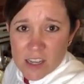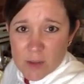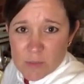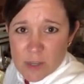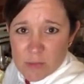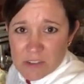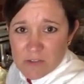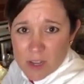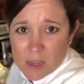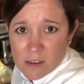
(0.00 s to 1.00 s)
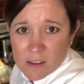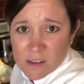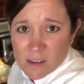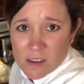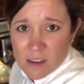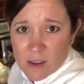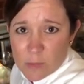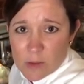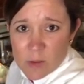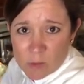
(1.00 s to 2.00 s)
I'm tempting fate. I'm
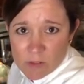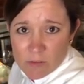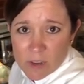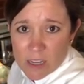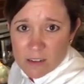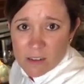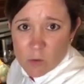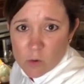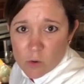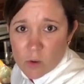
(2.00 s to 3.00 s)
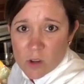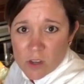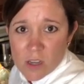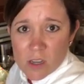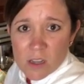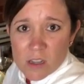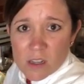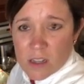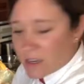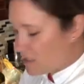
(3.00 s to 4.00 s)
tempting fate. Whew.
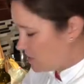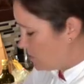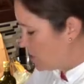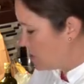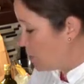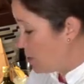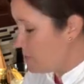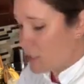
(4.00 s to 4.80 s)
That is just supreme